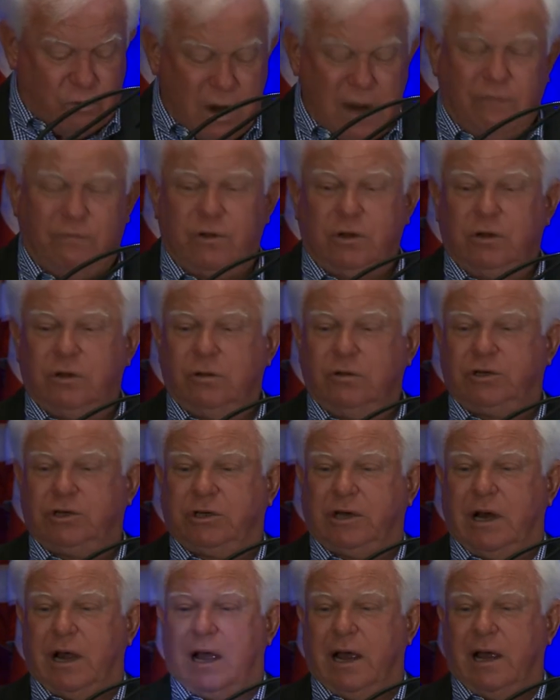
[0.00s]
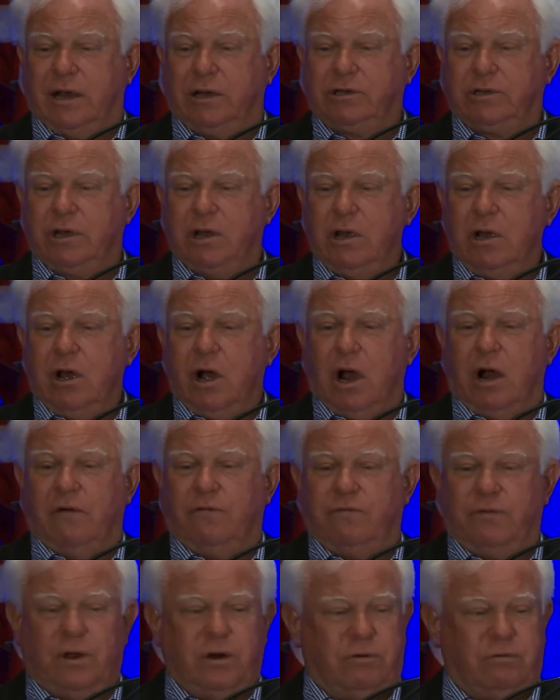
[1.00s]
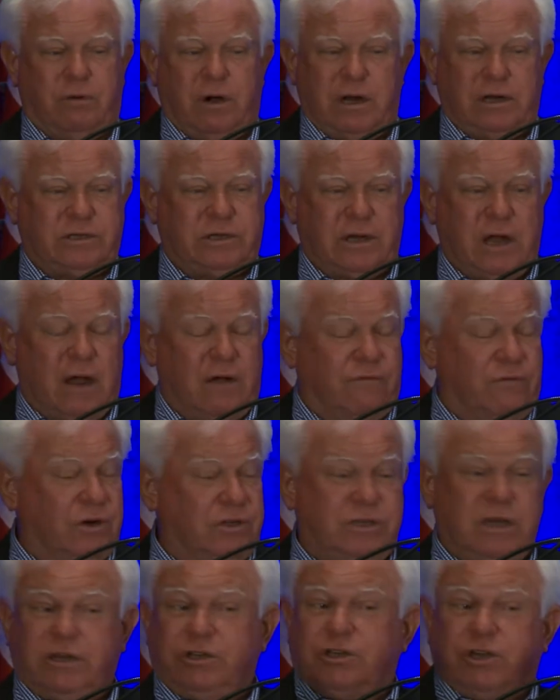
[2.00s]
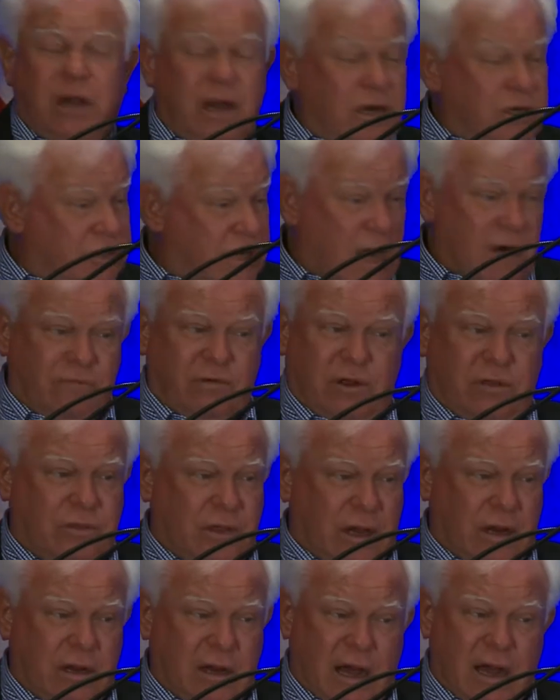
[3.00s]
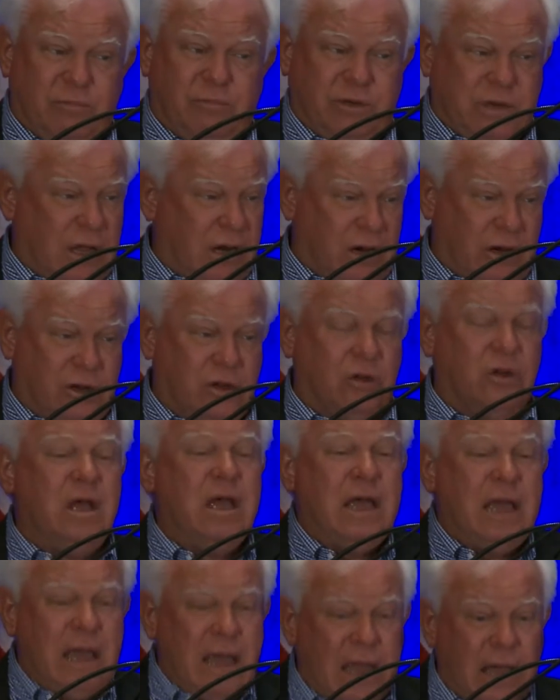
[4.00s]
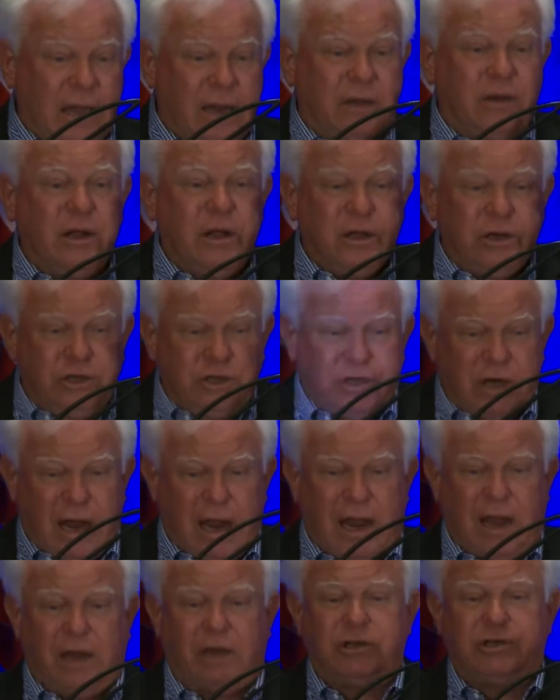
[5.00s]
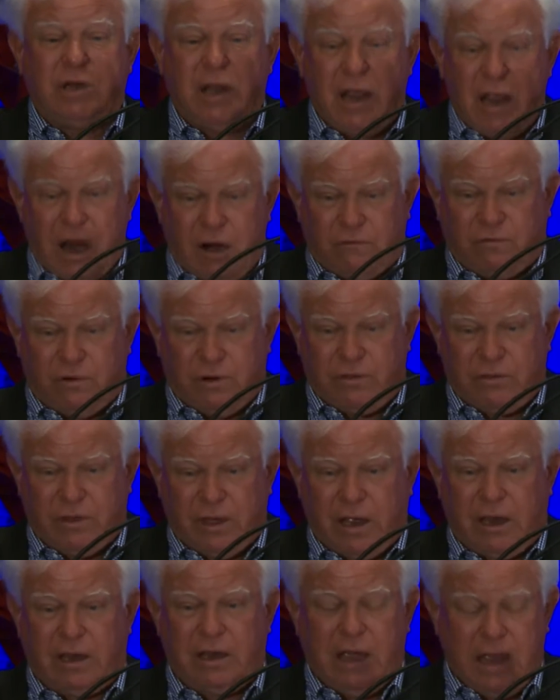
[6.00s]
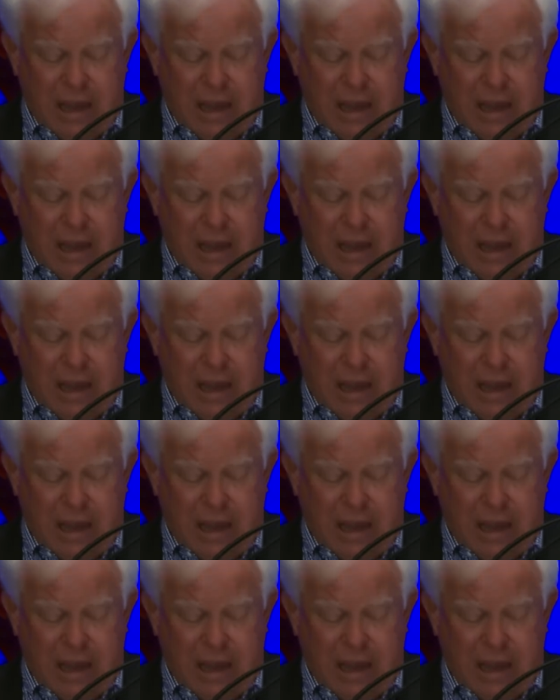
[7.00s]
revolutionized our fundraising efforts. It changed everything. I'm telling you, it changed everything